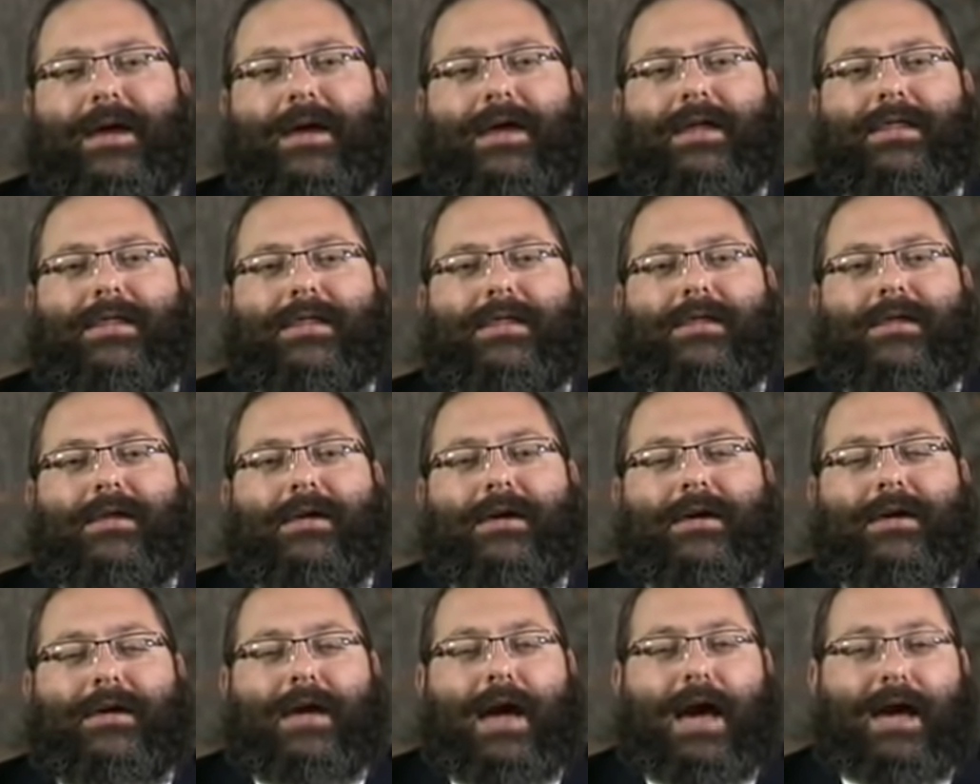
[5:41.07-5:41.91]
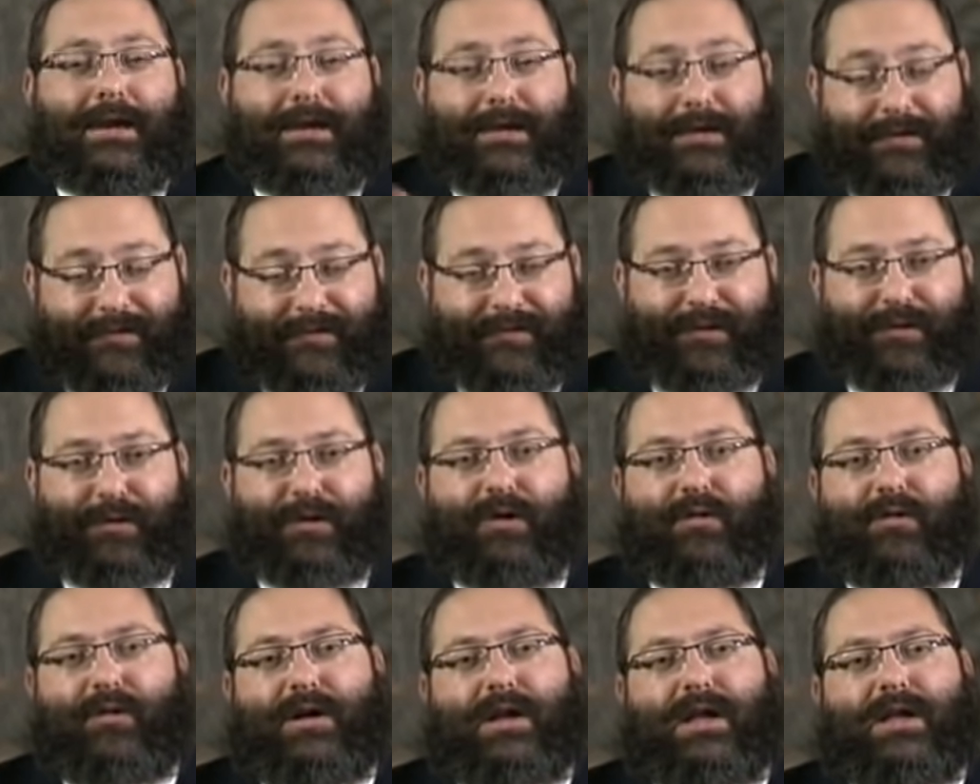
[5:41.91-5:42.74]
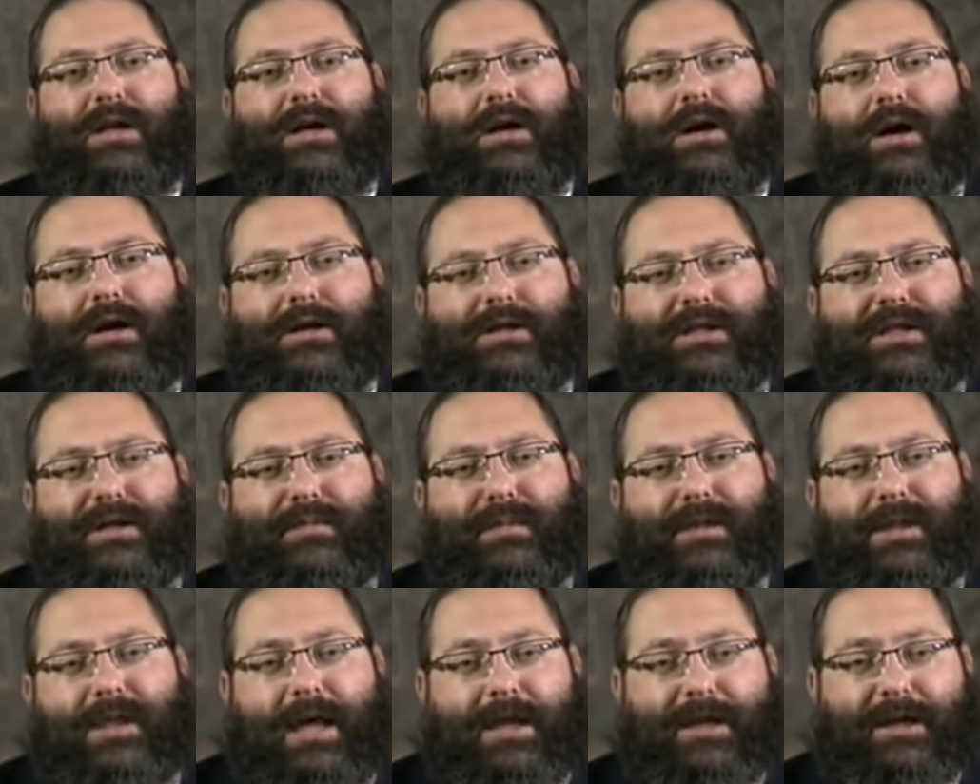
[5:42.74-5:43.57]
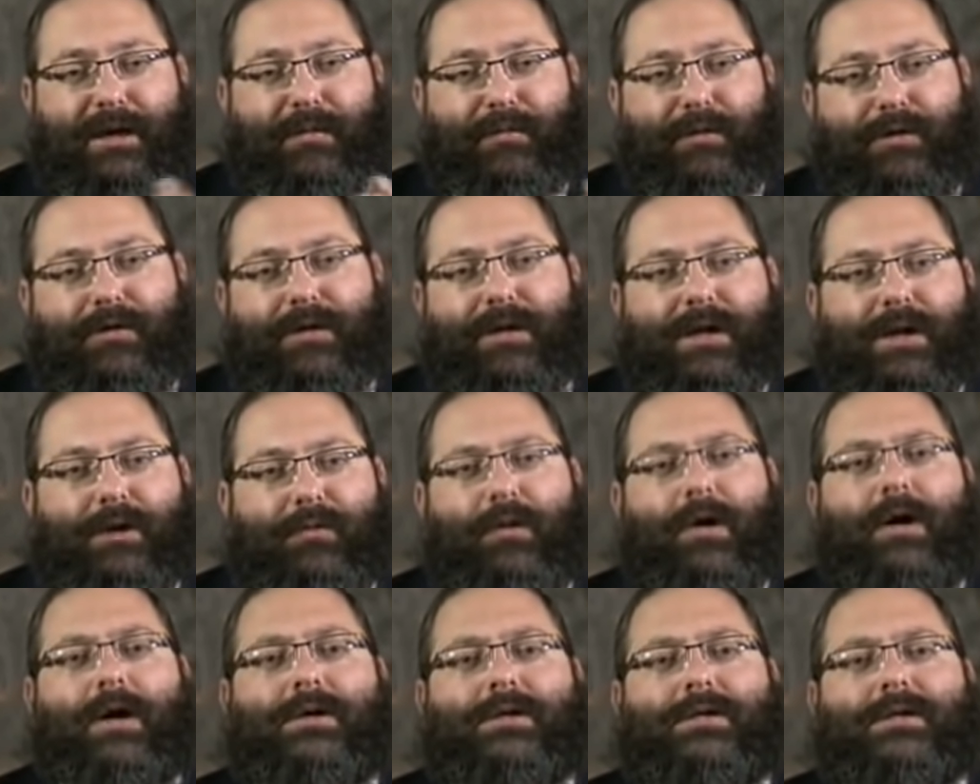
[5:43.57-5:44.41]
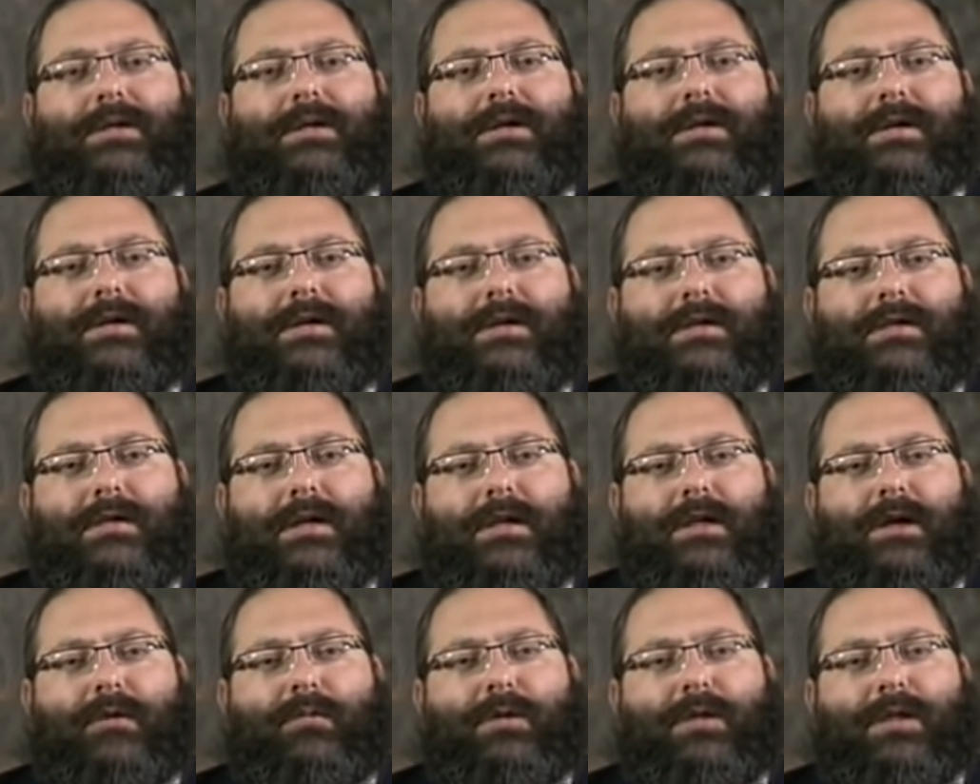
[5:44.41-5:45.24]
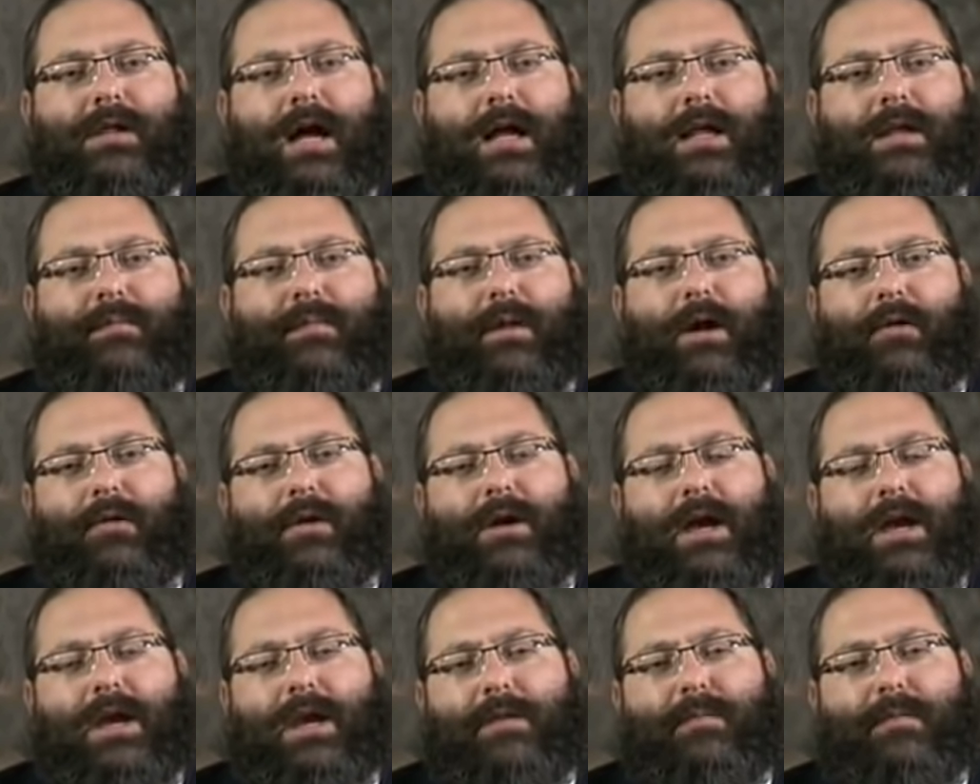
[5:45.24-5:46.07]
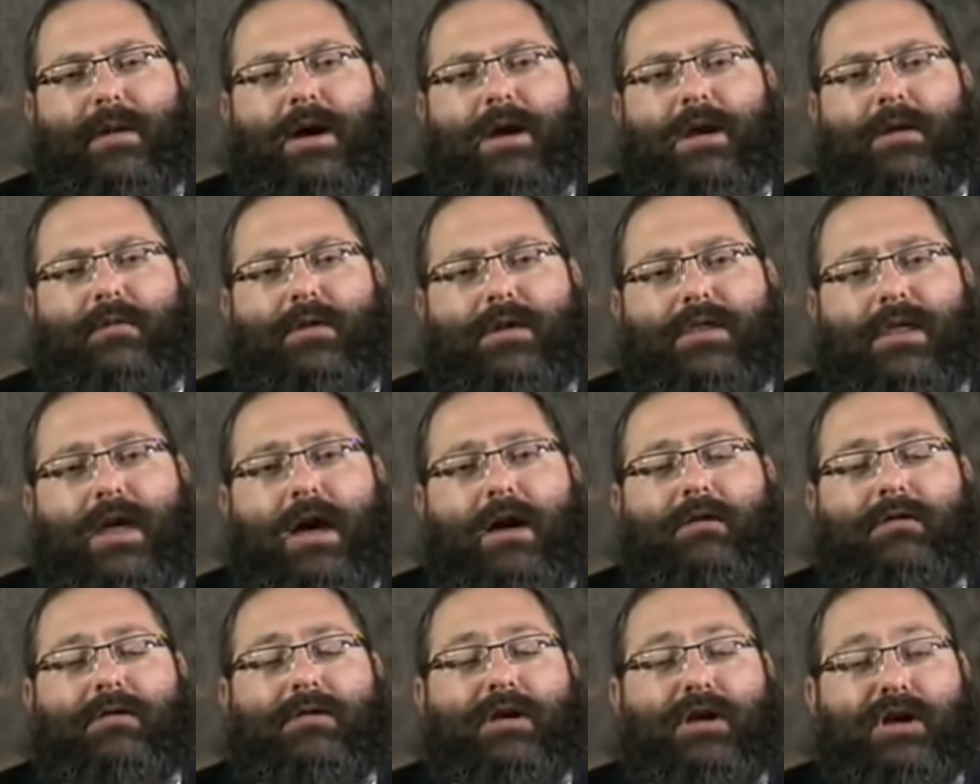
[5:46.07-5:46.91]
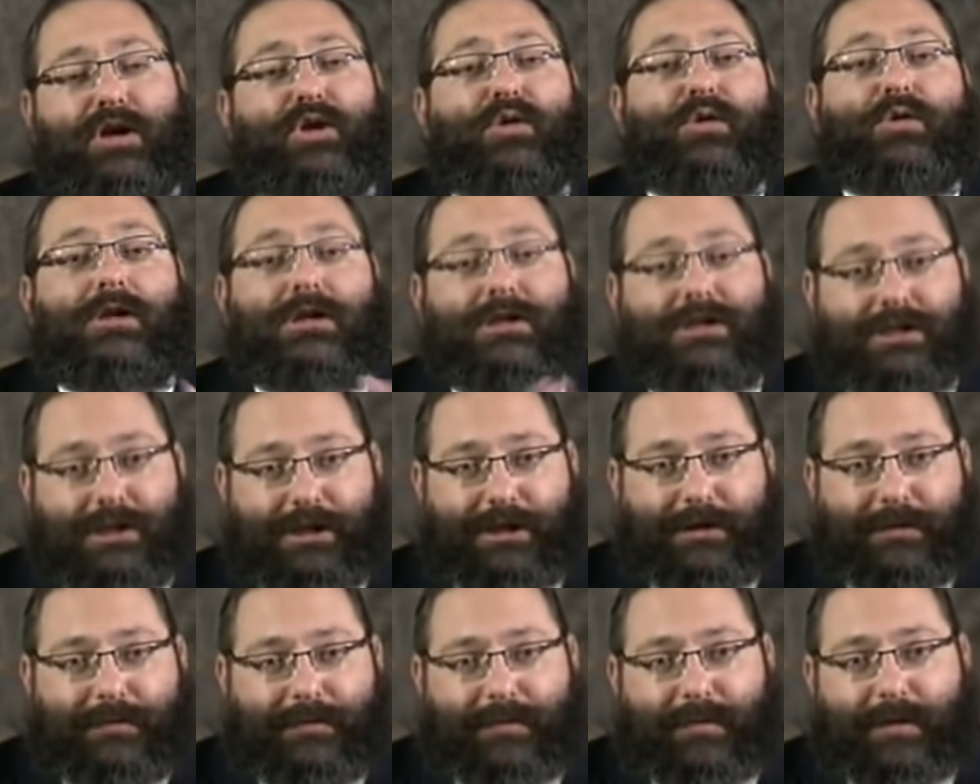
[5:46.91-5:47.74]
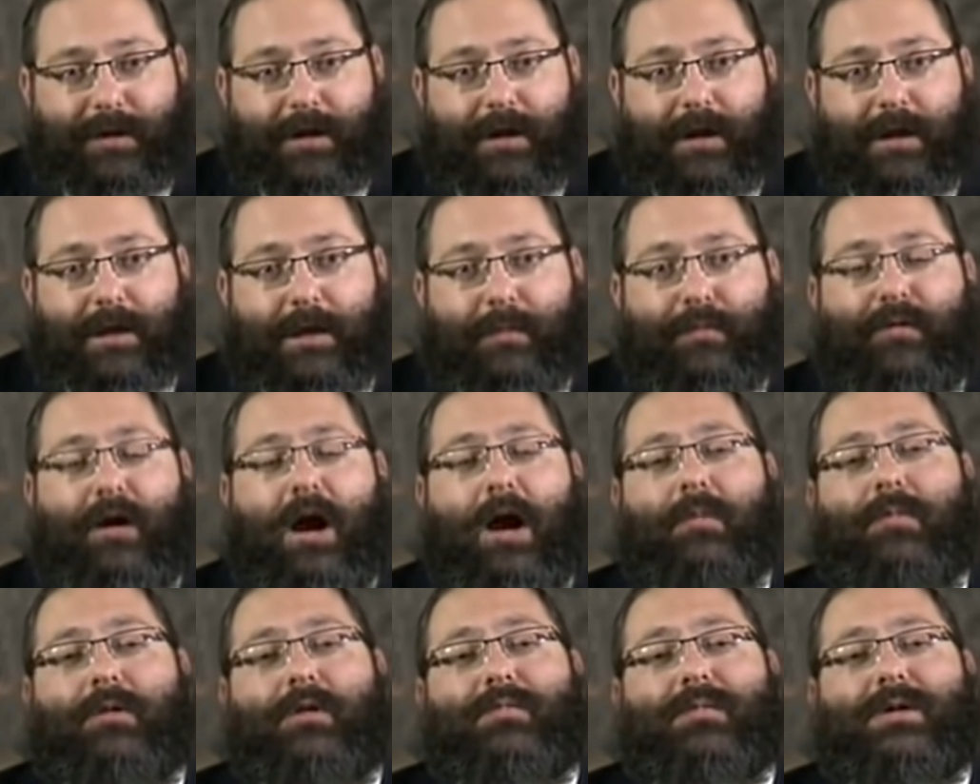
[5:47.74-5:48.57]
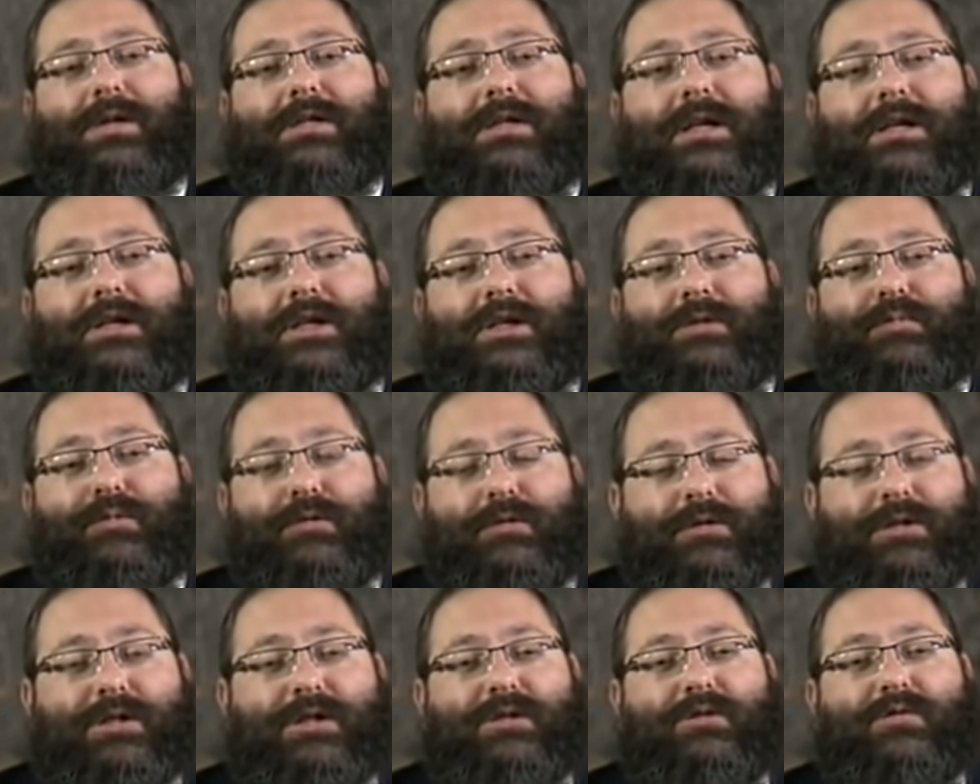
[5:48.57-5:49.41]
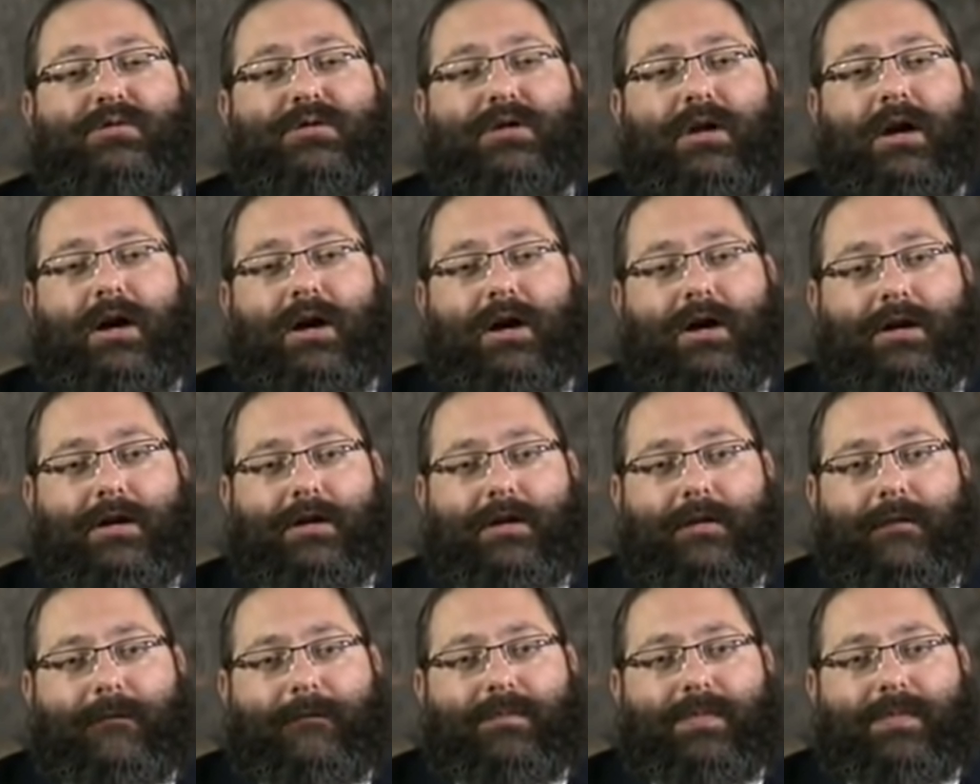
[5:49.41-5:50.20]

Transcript: and they had his funeral, and the custom in that community was that they would not bury anybody without a eulogy. The problem is that this person who died